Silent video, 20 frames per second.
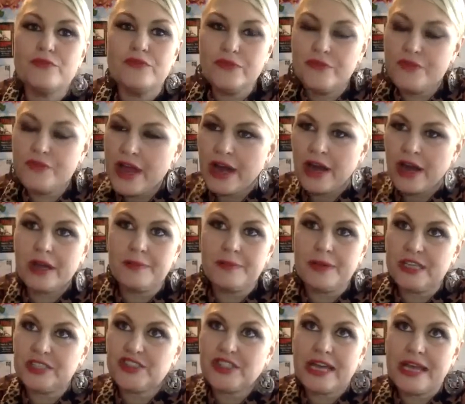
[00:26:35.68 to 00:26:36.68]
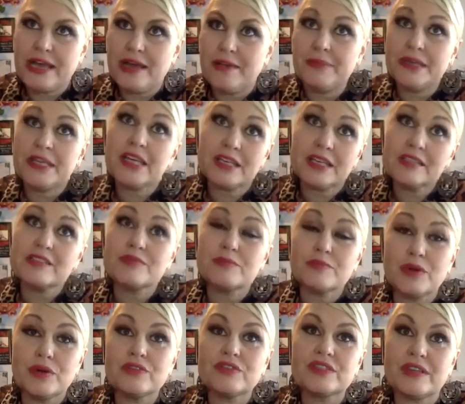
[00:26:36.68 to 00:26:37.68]
very much am, because
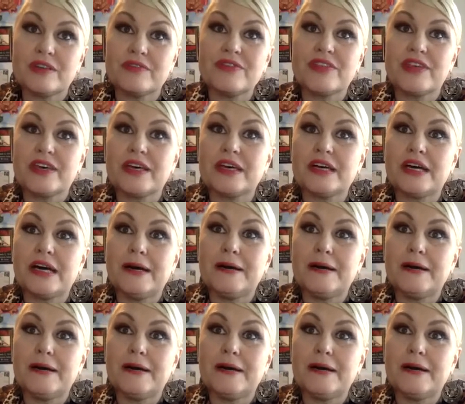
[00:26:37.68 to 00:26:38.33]
most of the